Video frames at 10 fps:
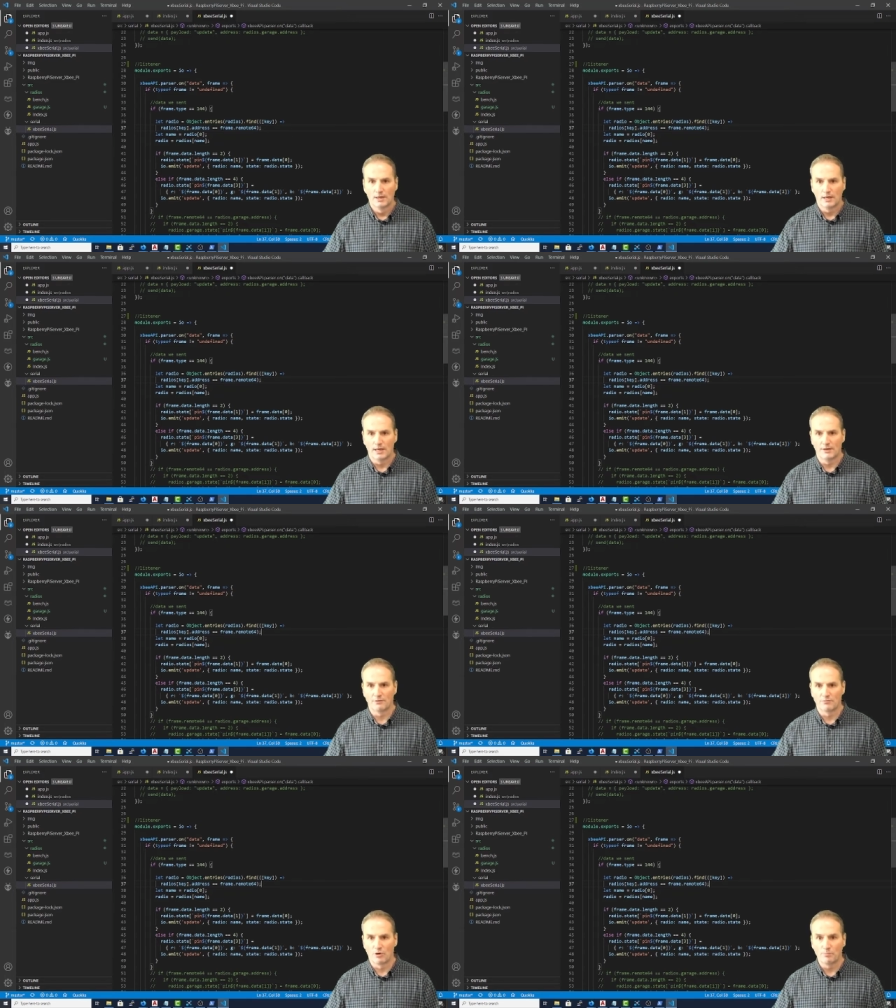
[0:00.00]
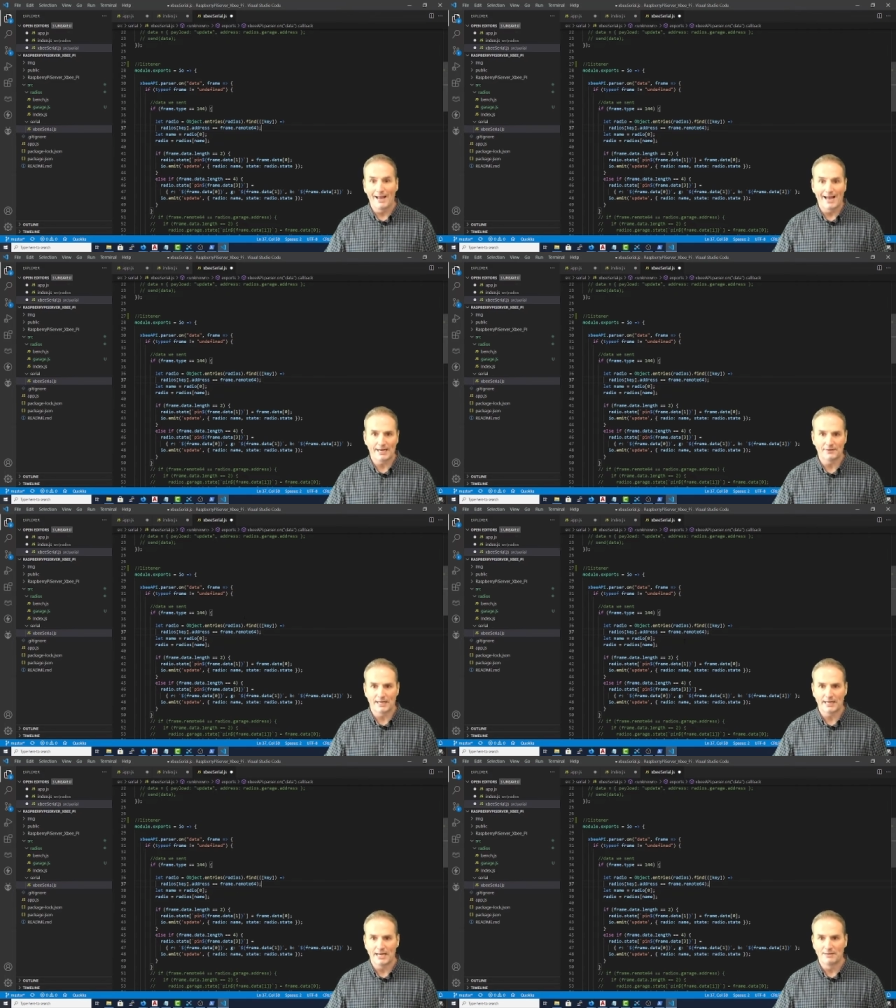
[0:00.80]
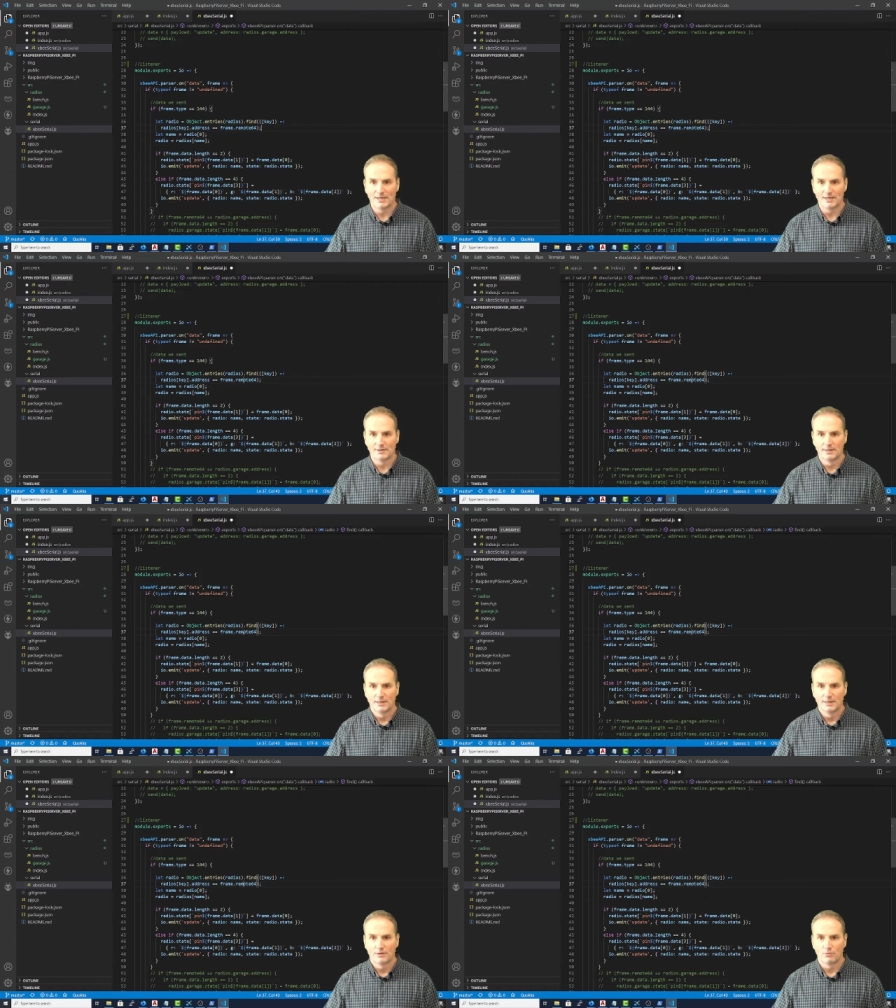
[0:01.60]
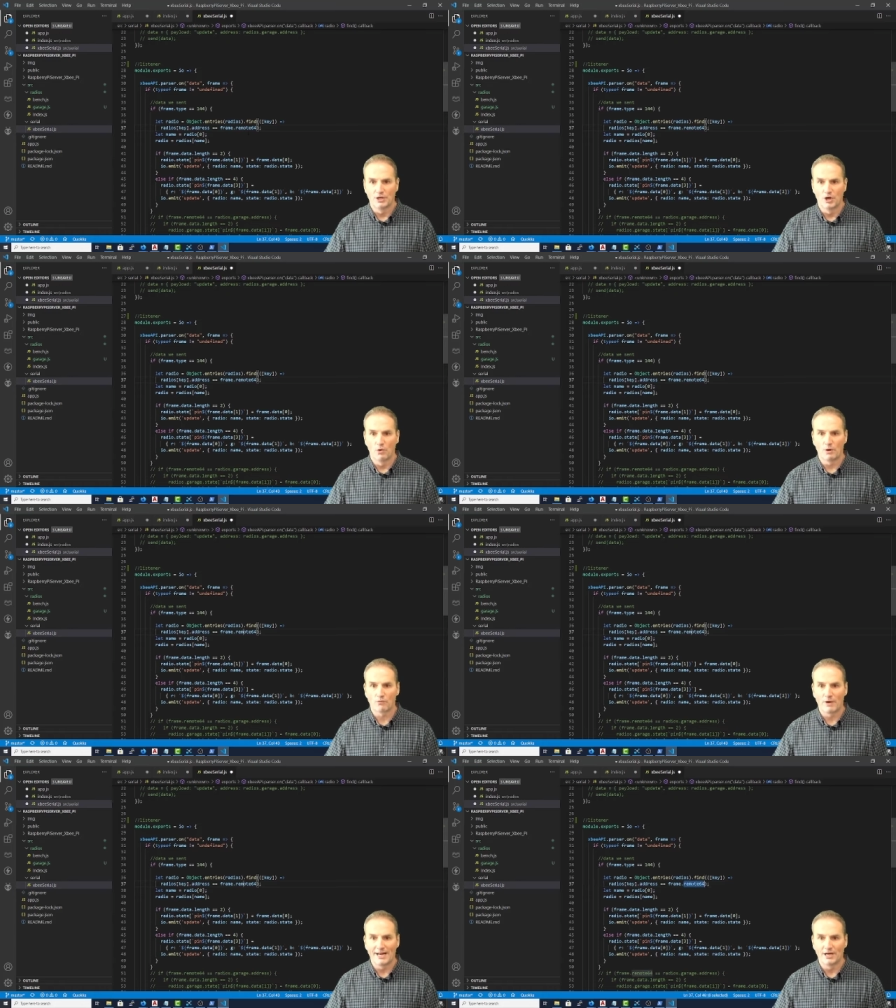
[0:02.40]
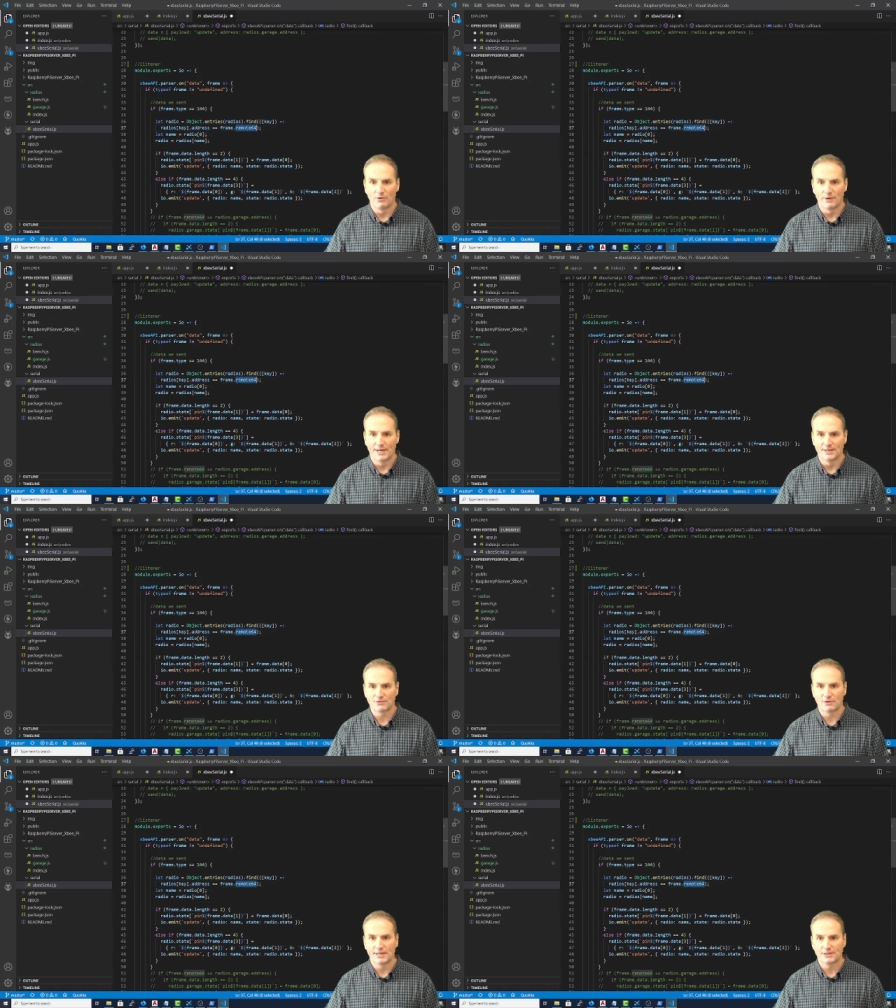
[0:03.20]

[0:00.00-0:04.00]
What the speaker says: the remote packet that came in, we know what radio it is, right?